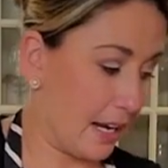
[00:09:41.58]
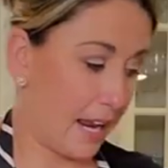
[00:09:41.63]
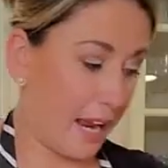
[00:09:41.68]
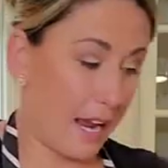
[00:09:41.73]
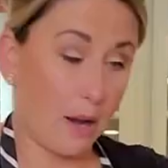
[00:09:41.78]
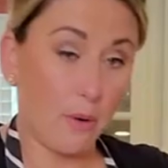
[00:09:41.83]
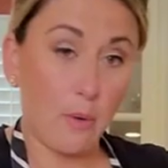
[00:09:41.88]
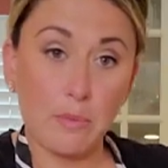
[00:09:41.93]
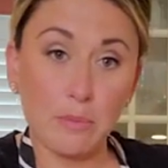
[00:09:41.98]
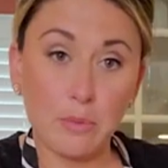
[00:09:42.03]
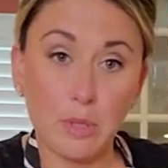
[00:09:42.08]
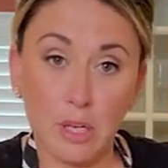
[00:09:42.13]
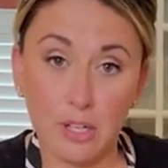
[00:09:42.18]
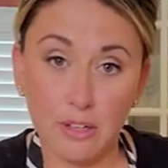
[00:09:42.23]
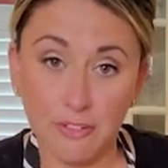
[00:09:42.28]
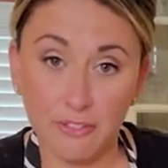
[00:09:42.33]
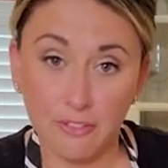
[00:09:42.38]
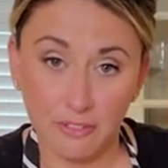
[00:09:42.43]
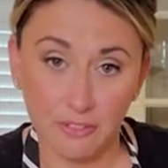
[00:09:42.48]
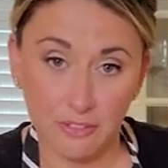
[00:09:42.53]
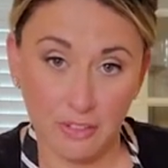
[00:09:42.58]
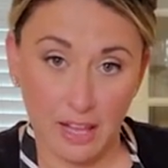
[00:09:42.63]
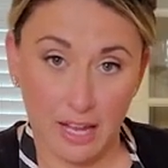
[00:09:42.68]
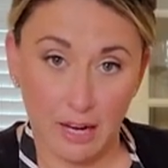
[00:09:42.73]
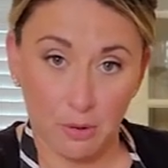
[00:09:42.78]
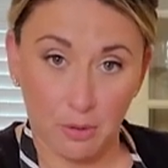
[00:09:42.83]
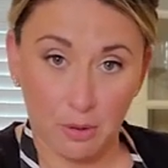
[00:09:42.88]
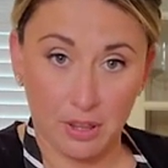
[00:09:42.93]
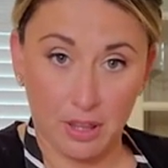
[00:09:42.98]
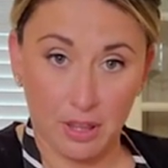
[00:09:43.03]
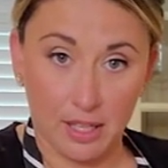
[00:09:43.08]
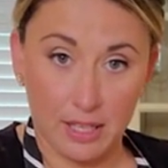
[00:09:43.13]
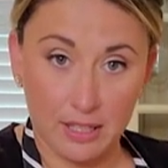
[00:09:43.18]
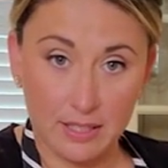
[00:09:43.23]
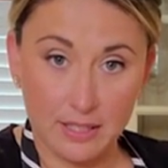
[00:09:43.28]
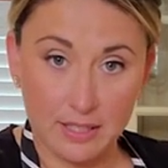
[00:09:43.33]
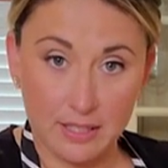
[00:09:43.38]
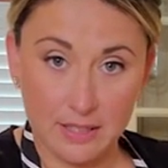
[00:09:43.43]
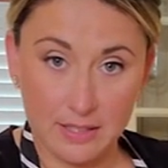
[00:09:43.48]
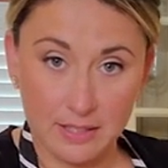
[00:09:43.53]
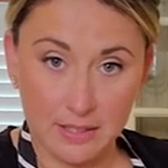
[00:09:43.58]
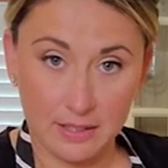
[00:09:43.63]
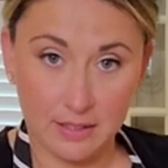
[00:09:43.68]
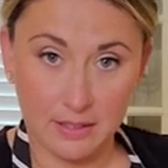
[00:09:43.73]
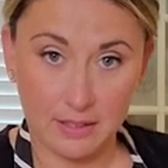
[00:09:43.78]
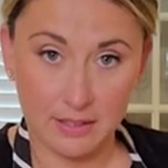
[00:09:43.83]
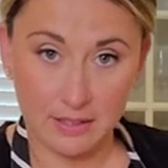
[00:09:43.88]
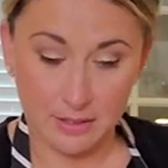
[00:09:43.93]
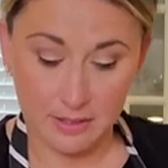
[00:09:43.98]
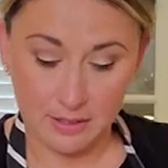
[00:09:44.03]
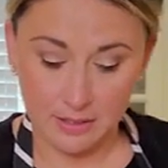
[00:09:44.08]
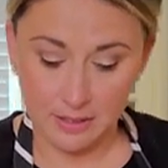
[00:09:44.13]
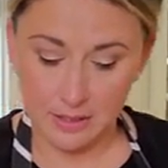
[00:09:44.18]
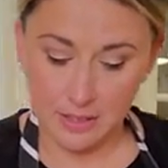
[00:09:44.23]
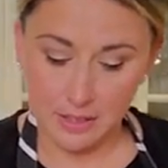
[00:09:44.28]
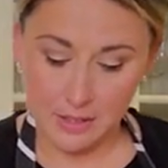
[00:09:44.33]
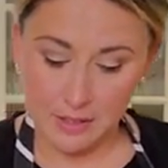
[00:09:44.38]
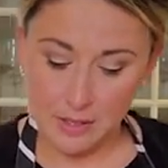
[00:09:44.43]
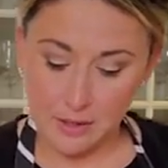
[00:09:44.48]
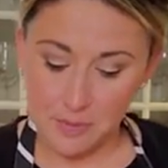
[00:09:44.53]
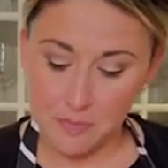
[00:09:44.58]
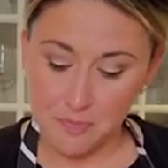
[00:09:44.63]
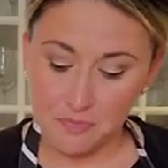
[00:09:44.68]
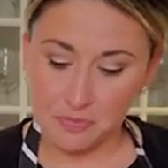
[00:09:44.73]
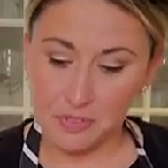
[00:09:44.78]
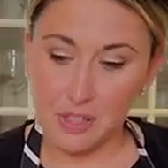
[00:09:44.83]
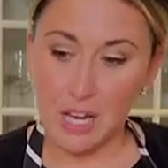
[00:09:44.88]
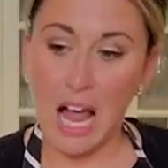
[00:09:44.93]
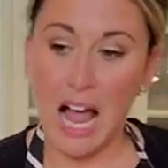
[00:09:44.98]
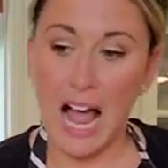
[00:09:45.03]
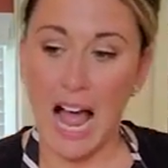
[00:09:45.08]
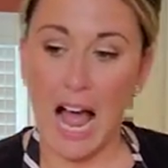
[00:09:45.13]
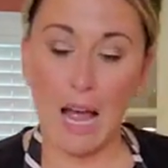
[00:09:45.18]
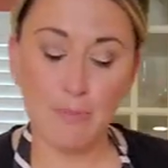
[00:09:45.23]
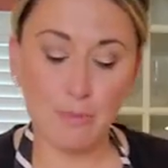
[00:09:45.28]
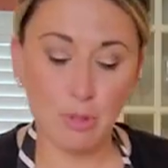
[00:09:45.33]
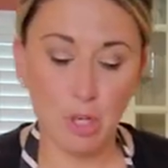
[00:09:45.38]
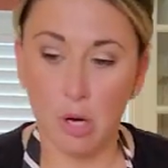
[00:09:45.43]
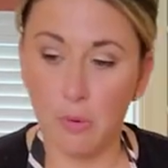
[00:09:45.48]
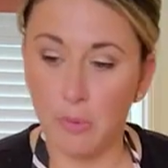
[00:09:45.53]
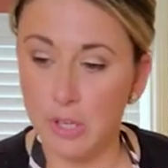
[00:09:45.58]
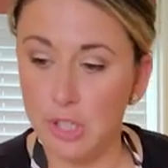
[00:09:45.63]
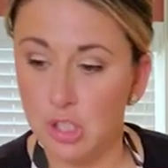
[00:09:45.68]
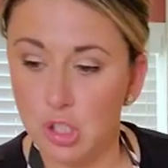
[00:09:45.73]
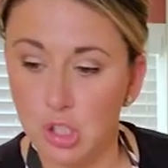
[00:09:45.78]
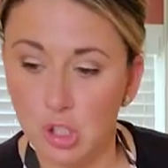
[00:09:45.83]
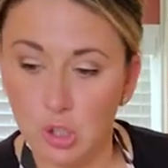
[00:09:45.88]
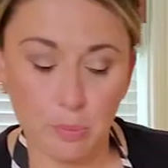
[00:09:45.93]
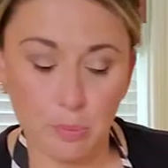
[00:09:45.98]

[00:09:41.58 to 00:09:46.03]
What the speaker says: now I'm gonna flour this. I'm going to